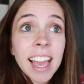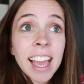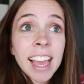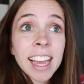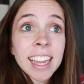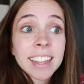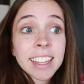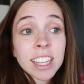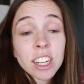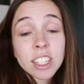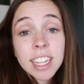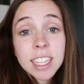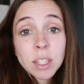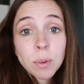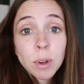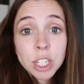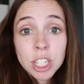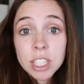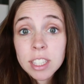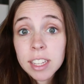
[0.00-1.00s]
and they just
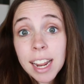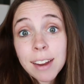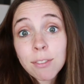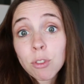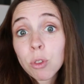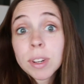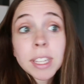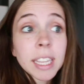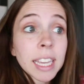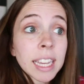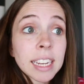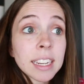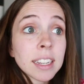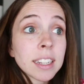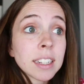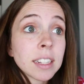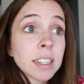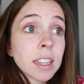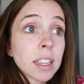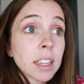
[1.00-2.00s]
ask questions, and everyone
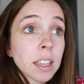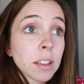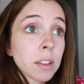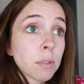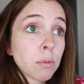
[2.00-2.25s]
can